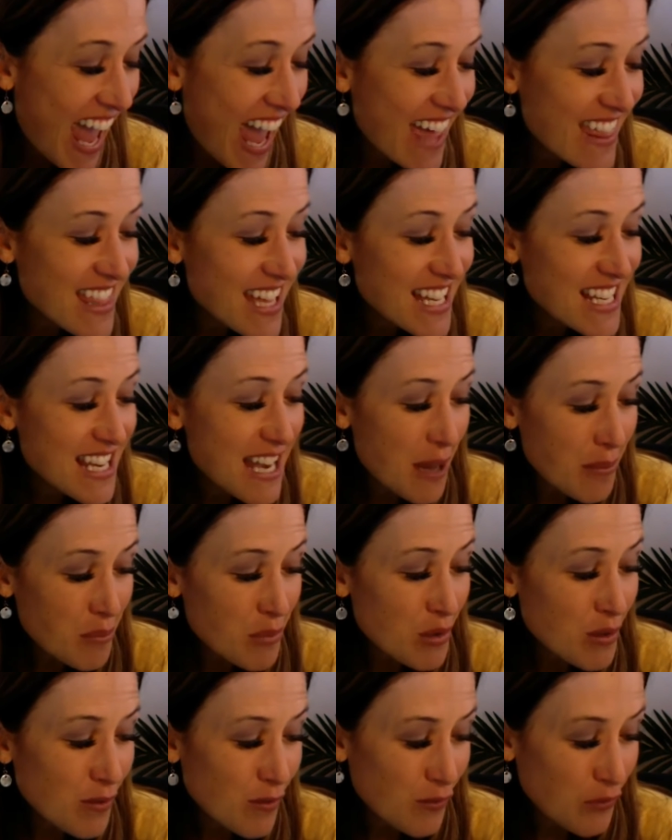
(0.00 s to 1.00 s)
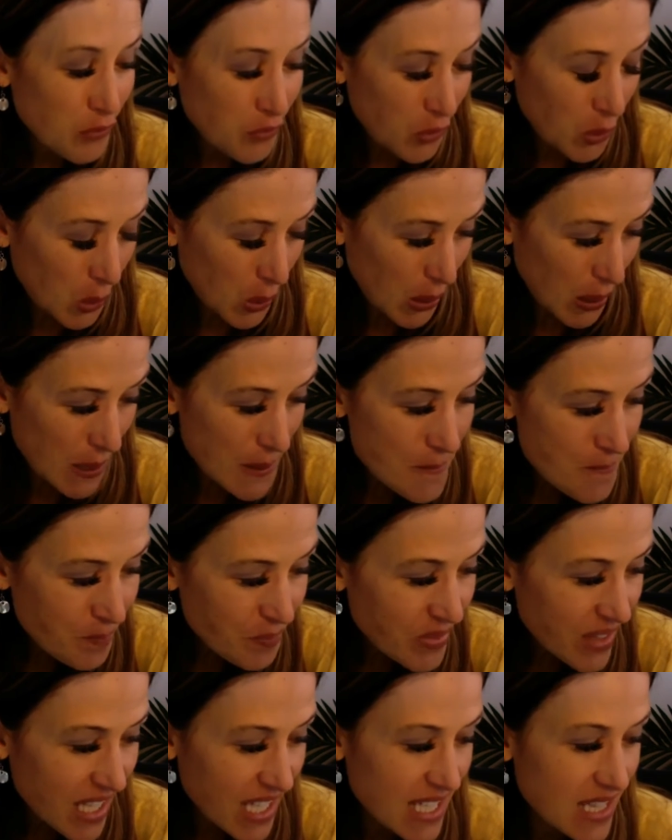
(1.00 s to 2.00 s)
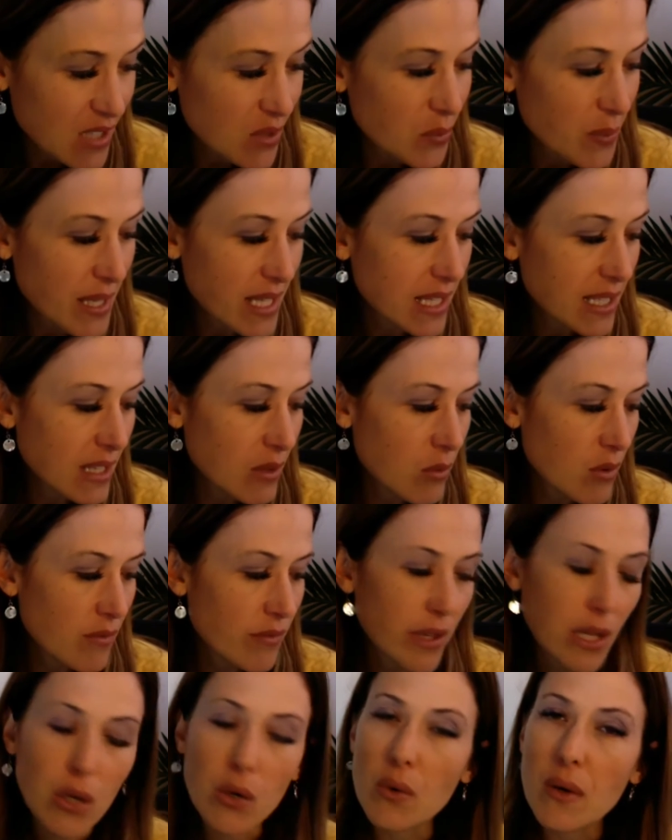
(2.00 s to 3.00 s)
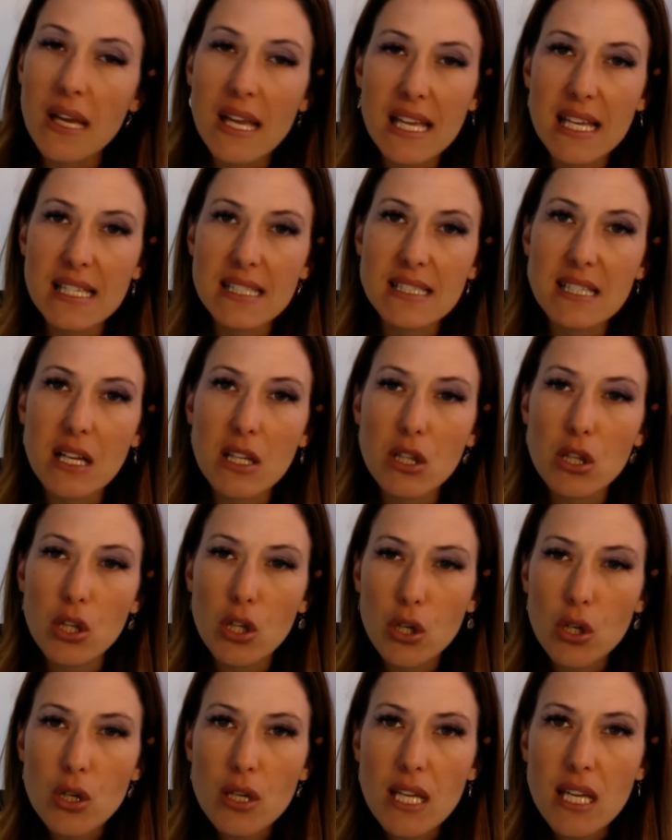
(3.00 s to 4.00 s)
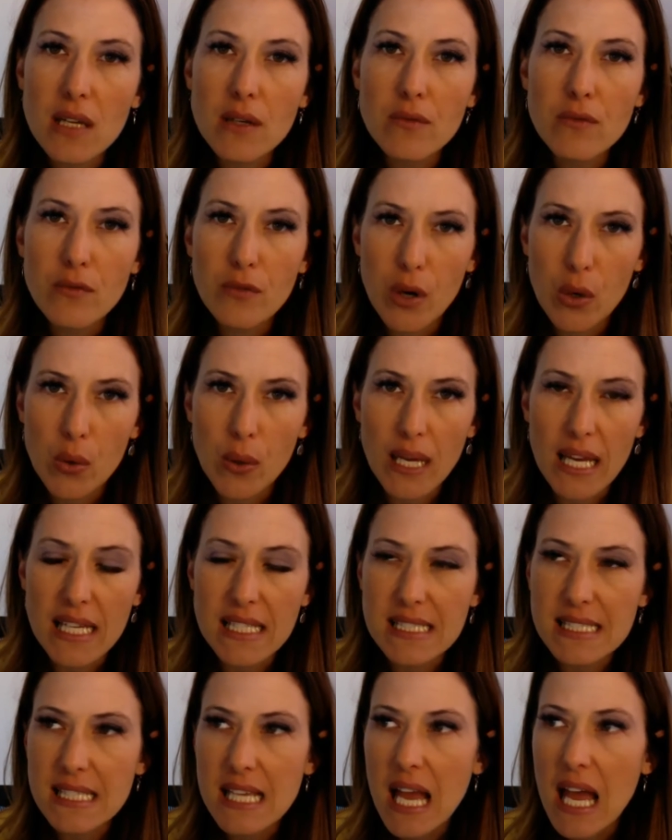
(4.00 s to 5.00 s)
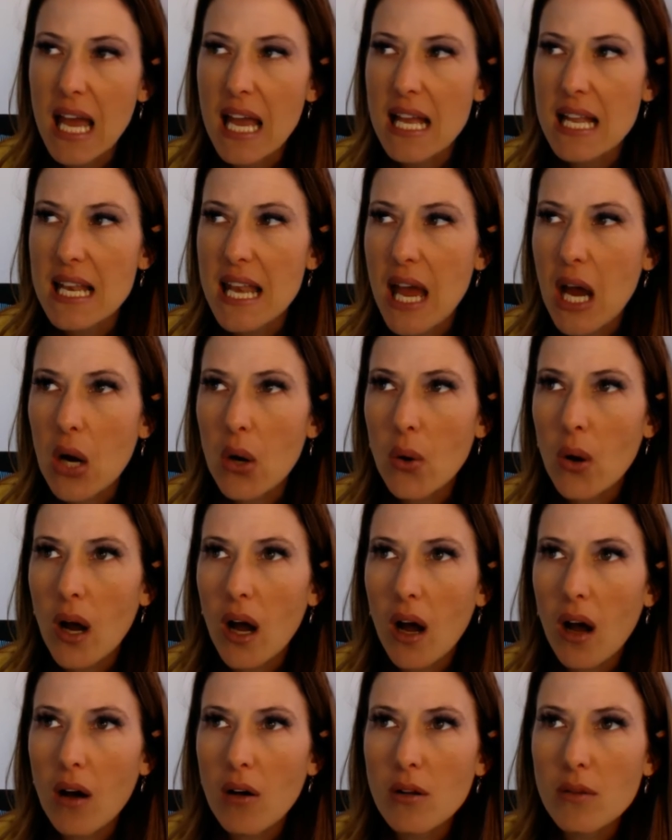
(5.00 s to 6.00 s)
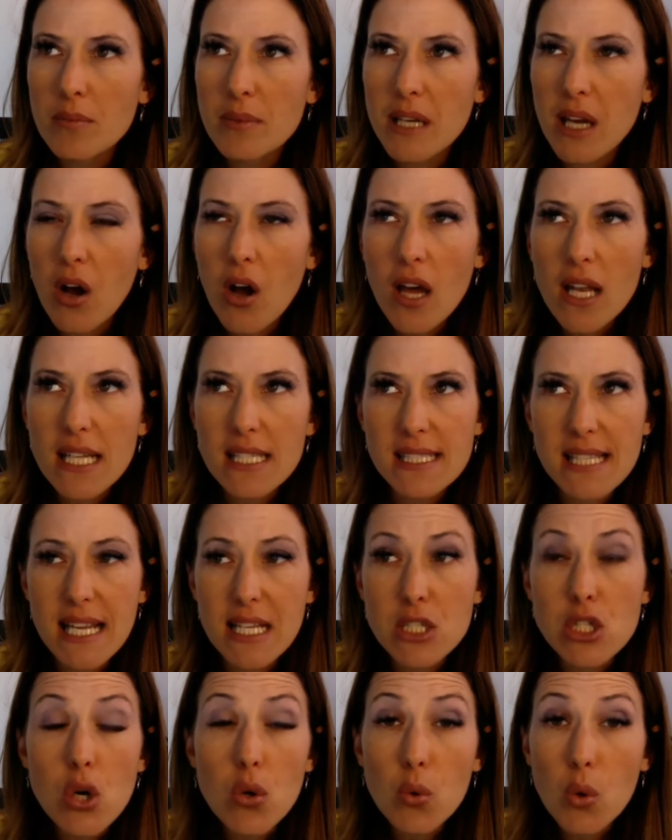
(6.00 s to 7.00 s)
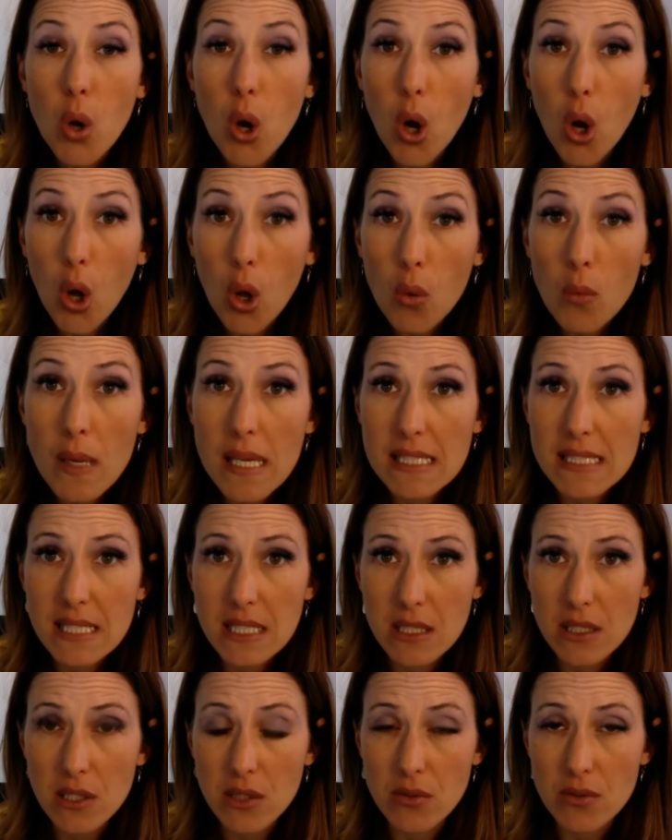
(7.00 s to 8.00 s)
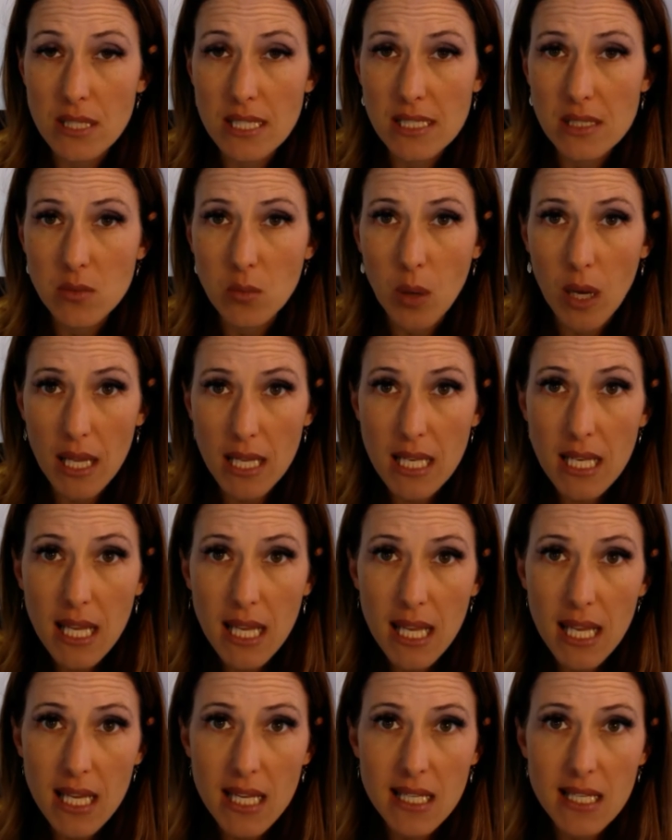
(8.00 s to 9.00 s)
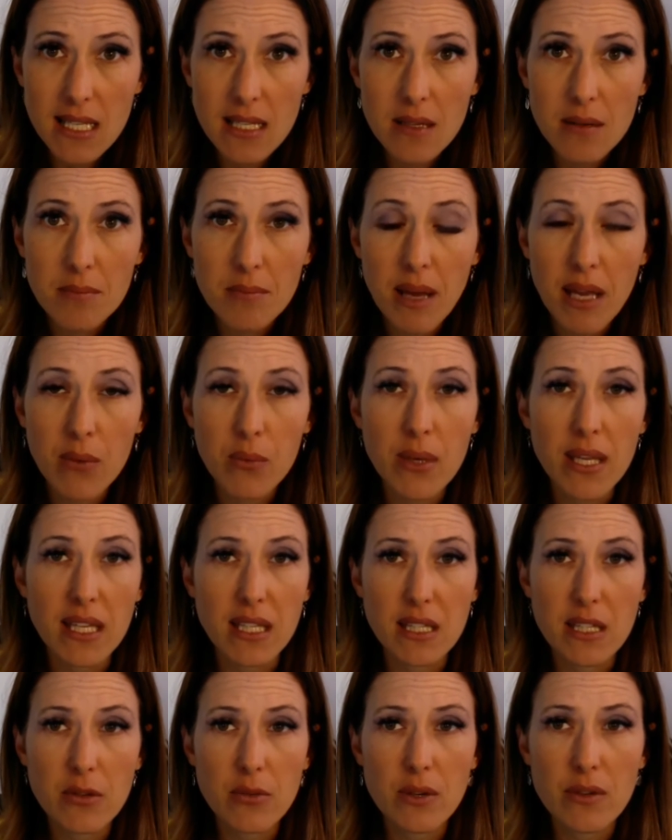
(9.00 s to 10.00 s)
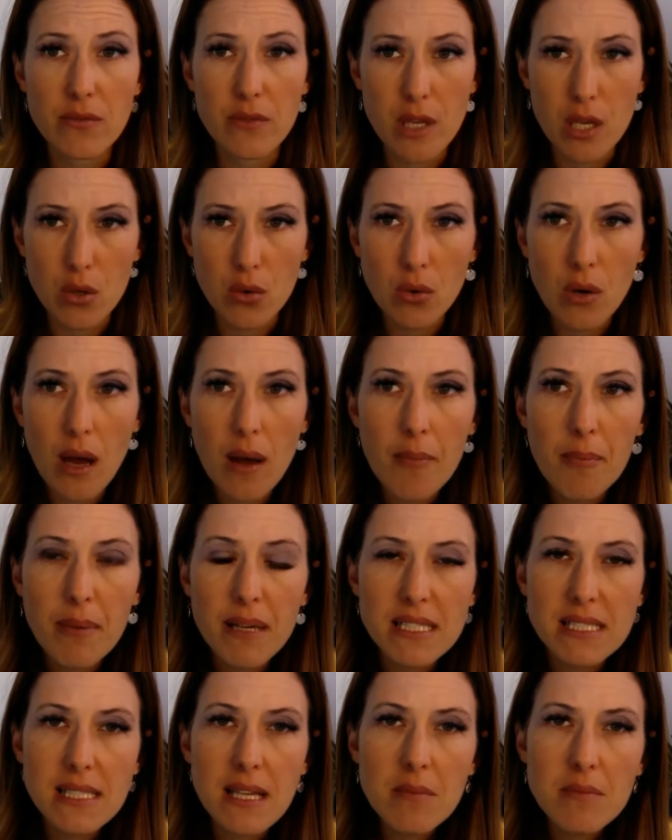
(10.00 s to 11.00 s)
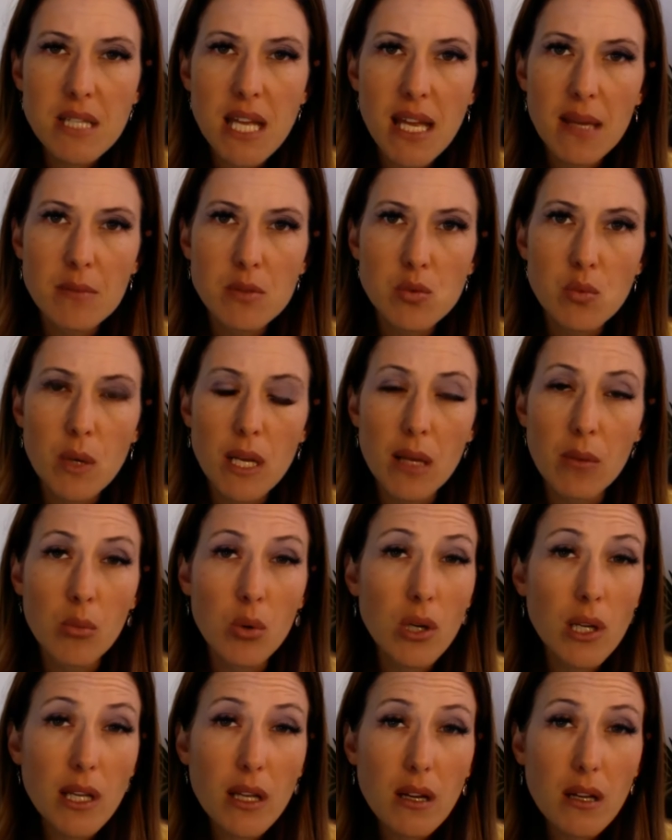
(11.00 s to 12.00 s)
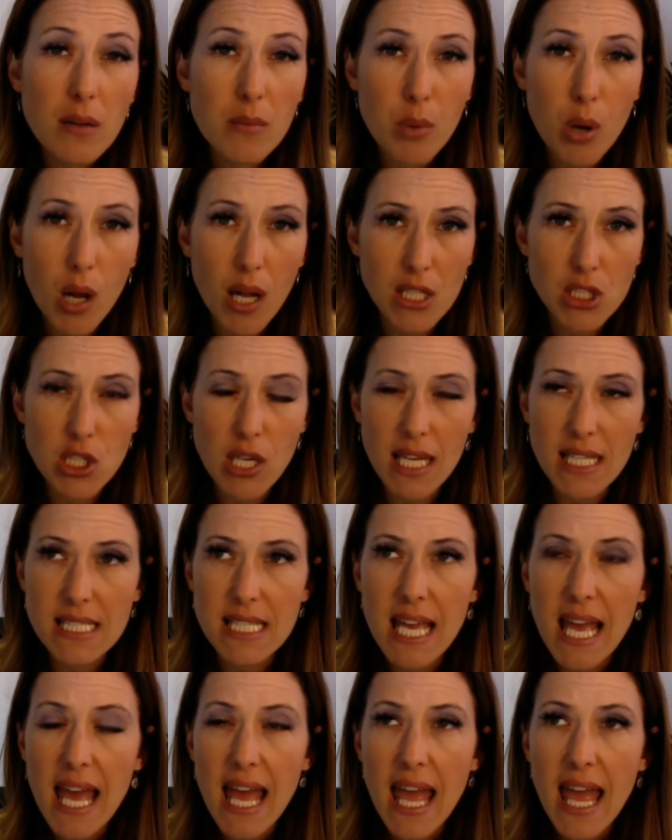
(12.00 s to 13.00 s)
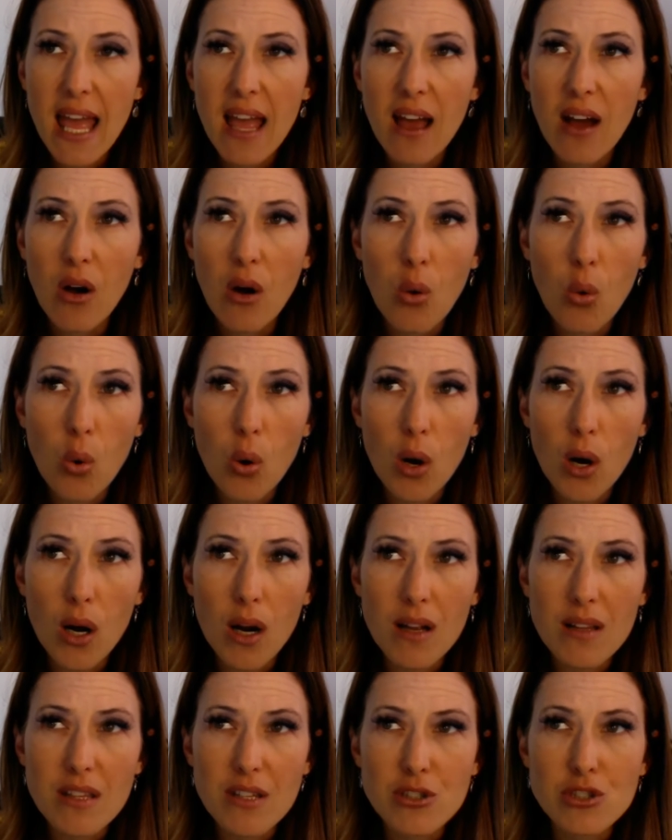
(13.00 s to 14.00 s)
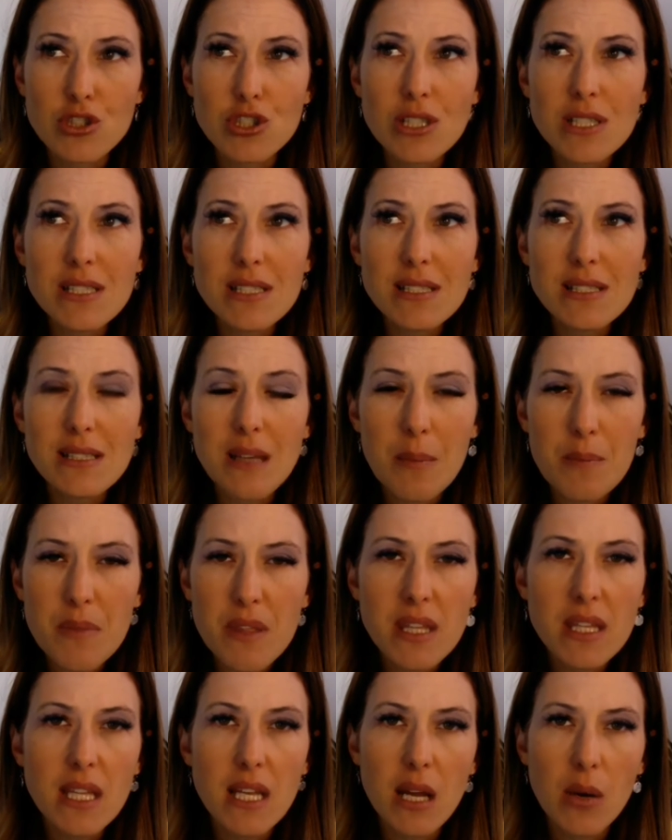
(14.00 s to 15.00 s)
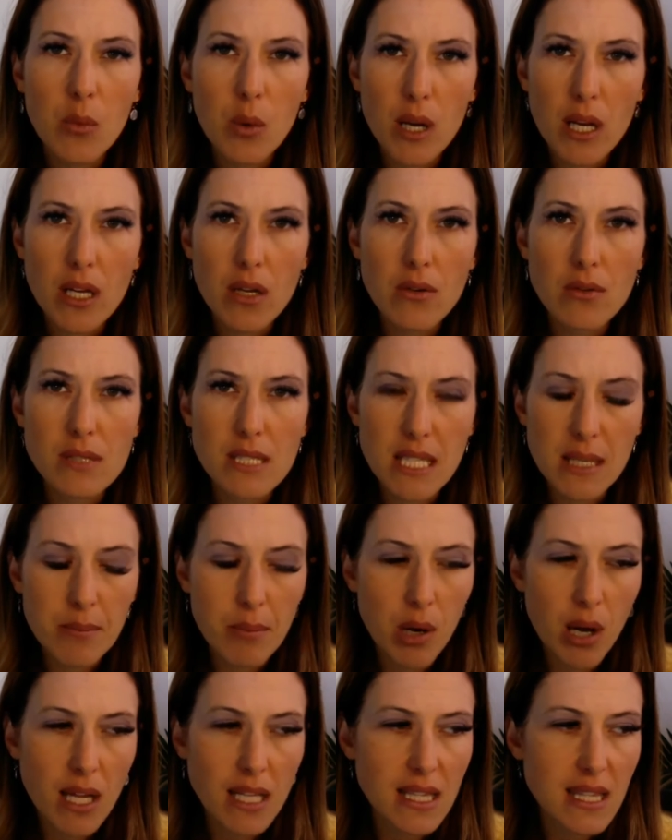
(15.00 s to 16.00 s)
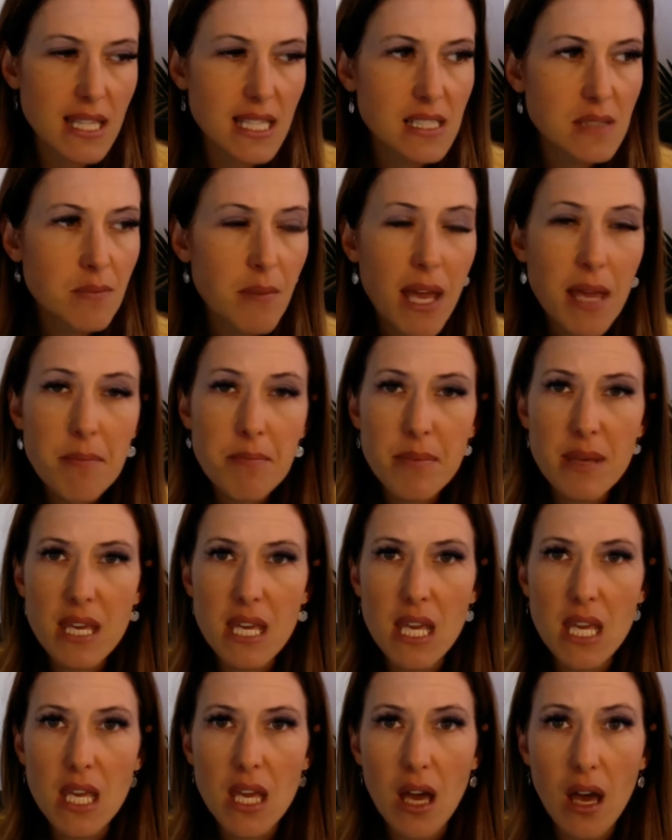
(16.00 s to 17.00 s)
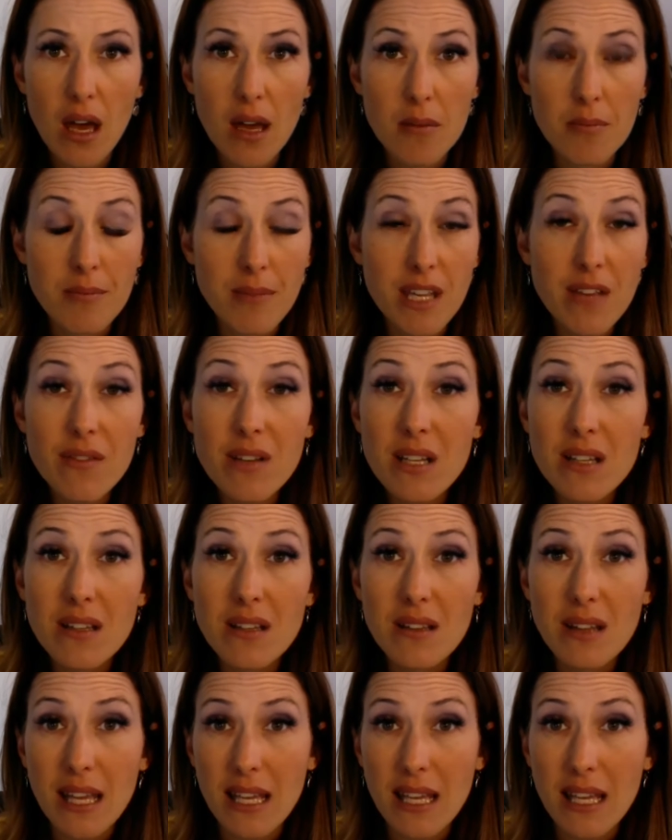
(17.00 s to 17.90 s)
And then number 4 in the weekly review is a learning focus. Now, I'll be honest, I don't always include this one in my weekly review, but sometimes when I'm working on a project or there's just something that I want to go deep on, this might be even